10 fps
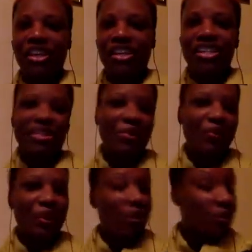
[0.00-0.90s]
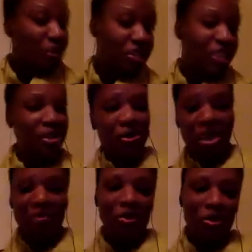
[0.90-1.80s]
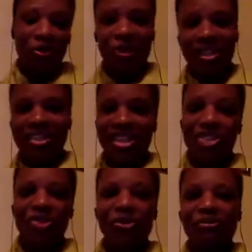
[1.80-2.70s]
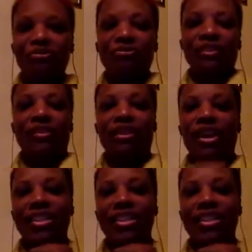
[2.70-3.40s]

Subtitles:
So when you see me looking both ways, and right.